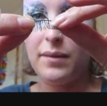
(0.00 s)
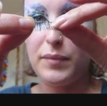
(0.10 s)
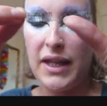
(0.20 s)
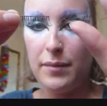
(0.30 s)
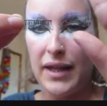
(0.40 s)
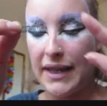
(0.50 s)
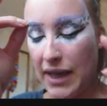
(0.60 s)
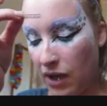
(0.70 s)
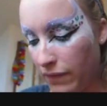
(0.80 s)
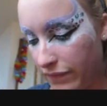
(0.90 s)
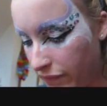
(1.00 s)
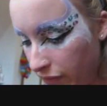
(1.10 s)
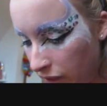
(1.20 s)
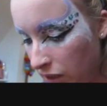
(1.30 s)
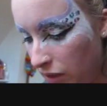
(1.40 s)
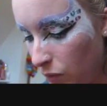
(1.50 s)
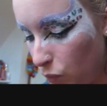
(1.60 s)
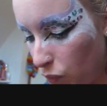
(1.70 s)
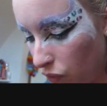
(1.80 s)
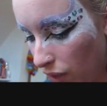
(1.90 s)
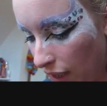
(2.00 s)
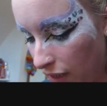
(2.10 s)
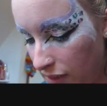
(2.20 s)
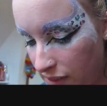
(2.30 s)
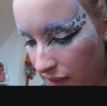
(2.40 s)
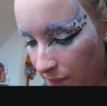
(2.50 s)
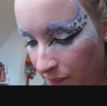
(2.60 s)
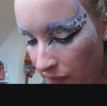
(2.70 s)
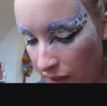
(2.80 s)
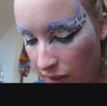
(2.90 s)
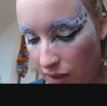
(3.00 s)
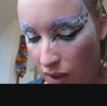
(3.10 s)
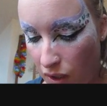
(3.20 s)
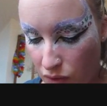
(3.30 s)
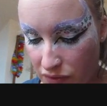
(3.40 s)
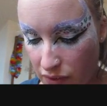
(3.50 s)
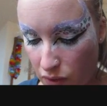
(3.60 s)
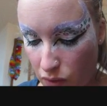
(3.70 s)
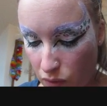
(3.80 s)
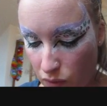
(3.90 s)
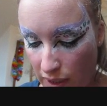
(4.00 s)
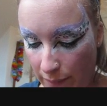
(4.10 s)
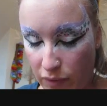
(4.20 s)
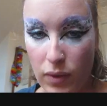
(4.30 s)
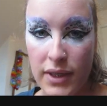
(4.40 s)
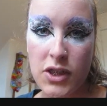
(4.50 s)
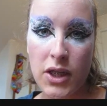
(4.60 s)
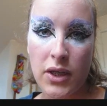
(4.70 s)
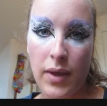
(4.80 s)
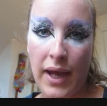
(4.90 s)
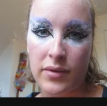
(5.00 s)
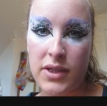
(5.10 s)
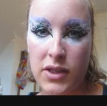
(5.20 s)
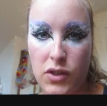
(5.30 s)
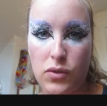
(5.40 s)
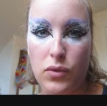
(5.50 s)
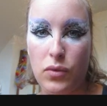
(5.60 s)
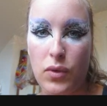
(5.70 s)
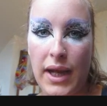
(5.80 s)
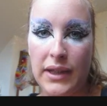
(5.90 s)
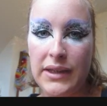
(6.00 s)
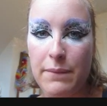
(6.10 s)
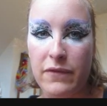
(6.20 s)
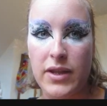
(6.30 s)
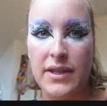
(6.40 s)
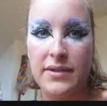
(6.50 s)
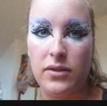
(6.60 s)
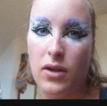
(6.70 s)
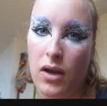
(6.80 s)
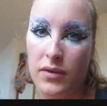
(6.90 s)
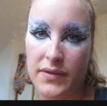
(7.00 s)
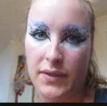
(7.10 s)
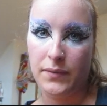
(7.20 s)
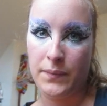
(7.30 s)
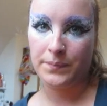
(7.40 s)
plain black e.l.f. brand. Also, I'm going to show you how to do a lip for this look also.